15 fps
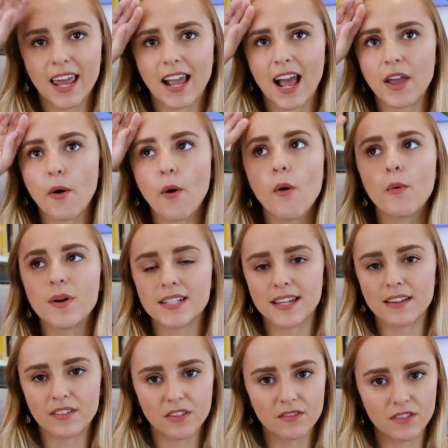like I always
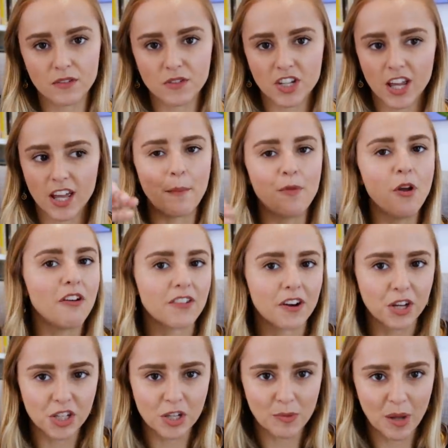live in the future. I'm not
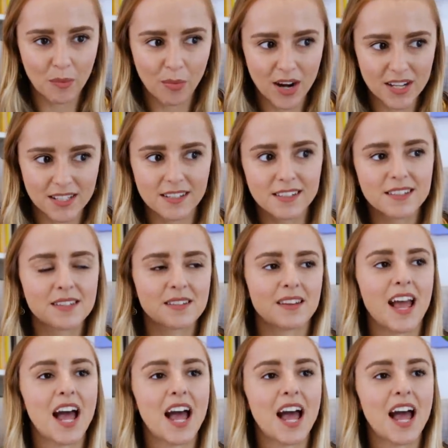very good at being present.